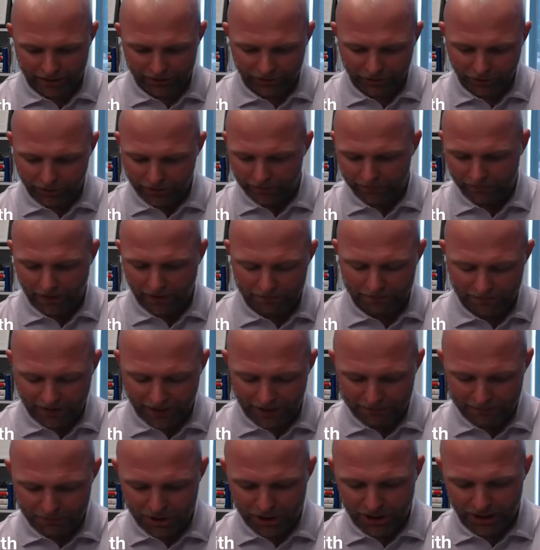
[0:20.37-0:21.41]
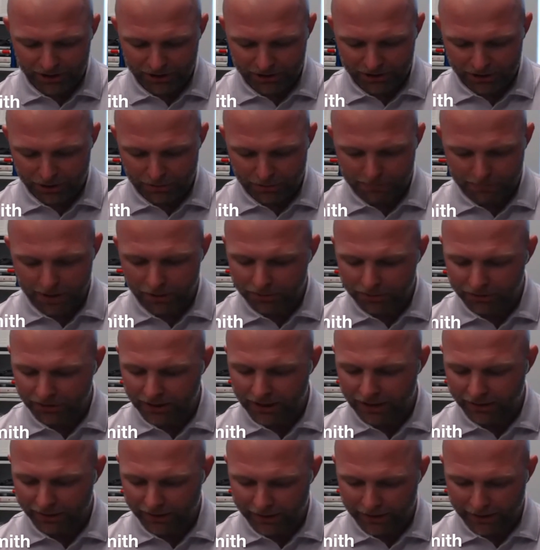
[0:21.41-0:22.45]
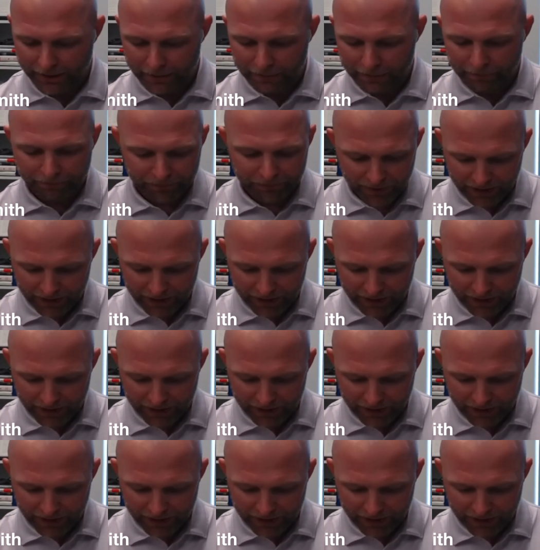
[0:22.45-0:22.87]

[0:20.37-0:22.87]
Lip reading: And so I've jotted some notes down here.